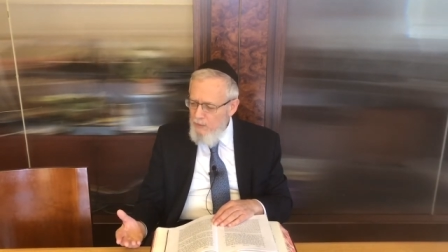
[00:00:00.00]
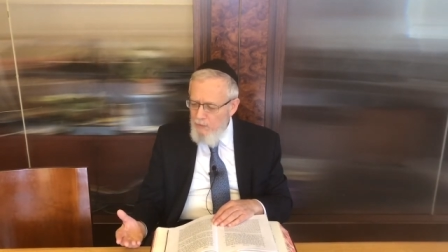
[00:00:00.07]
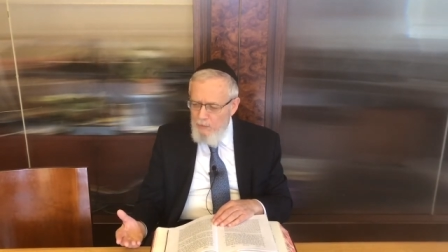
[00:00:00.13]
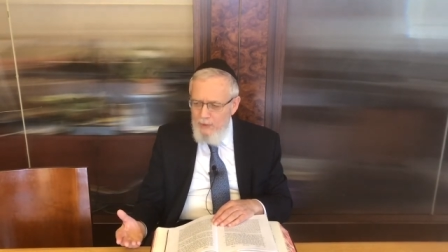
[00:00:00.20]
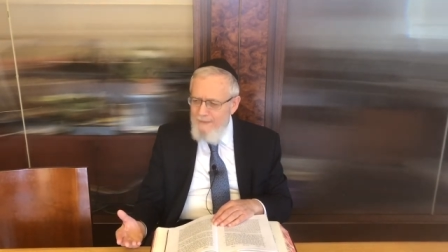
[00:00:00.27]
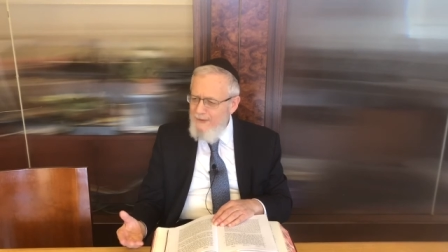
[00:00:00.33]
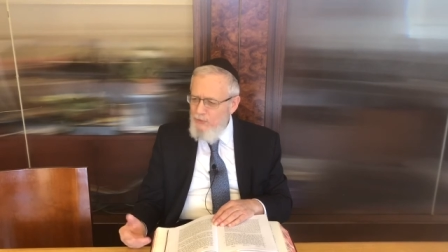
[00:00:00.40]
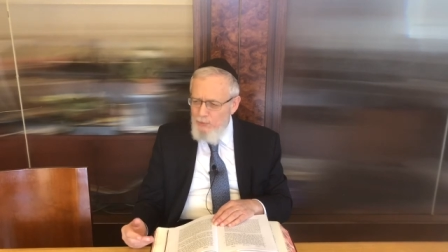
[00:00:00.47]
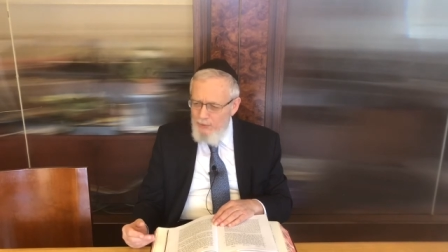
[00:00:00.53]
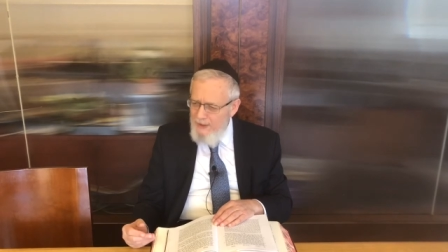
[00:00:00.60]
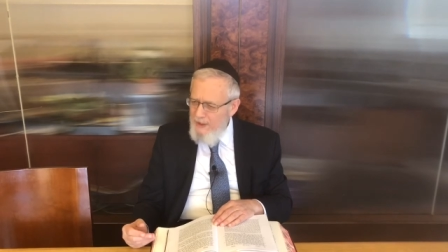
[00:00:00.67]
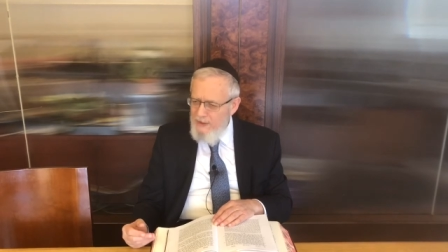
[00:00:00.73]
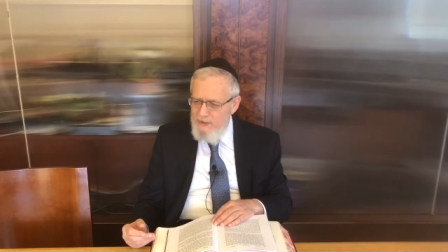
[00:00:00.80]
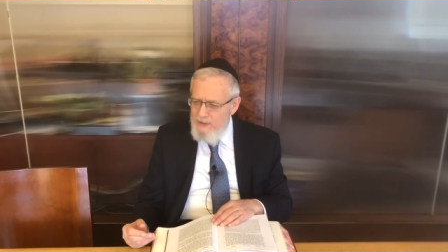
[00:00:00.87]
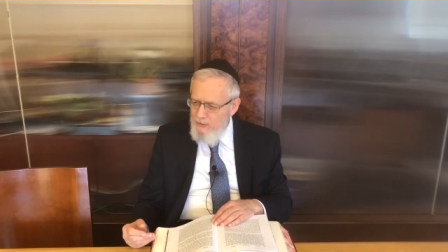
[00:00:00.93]
What about the Ur
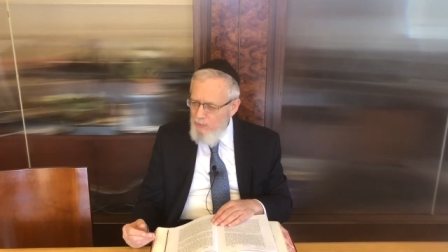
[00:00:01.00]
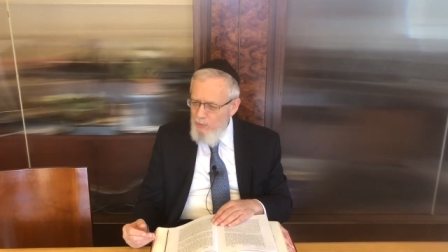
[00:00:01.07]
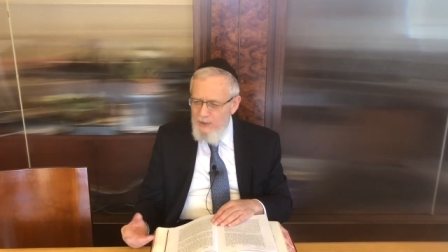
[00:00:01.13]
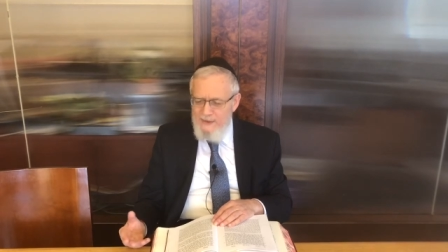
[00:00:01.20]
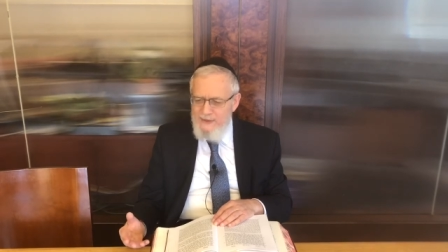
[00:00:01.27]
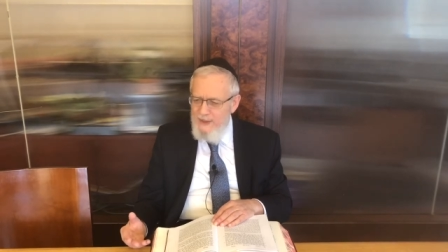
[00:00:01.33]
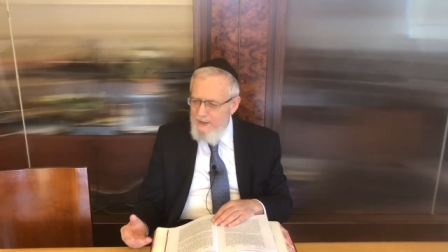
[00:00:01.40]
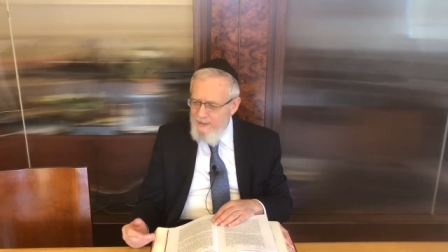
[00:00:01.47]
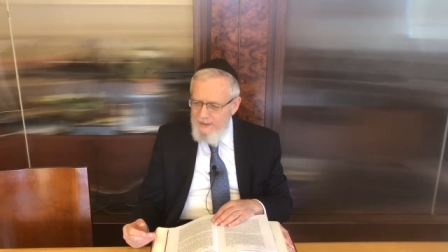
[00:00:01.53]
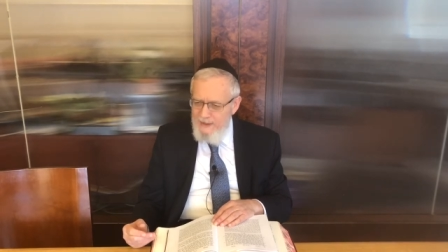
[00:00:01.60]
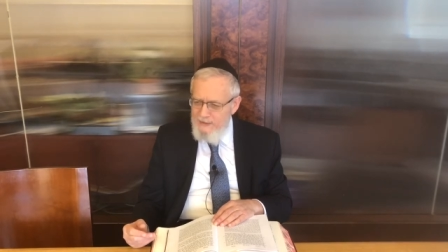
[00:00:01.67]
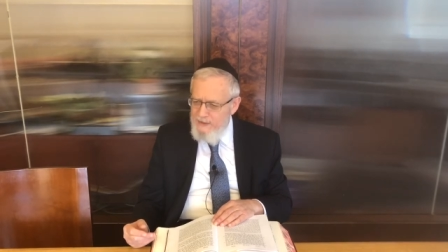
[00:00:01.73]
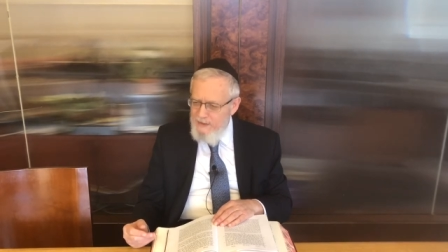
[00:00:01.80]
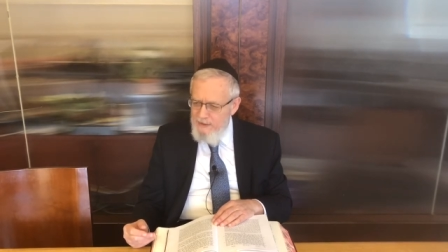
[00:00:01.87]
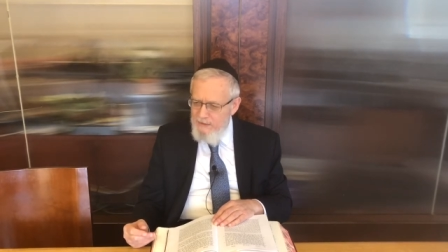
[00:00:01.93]
Kazdim? Why is that a
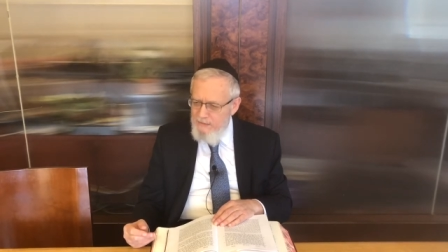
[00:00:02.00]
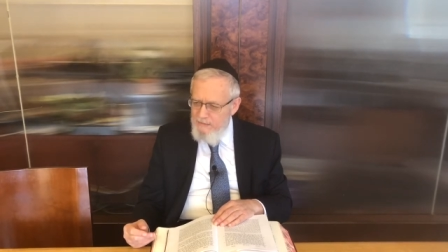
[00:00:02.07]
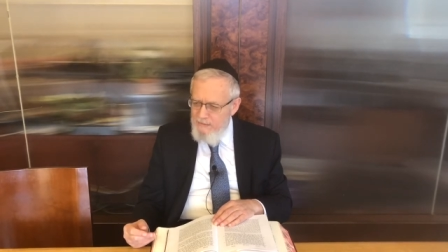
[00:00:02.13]
test?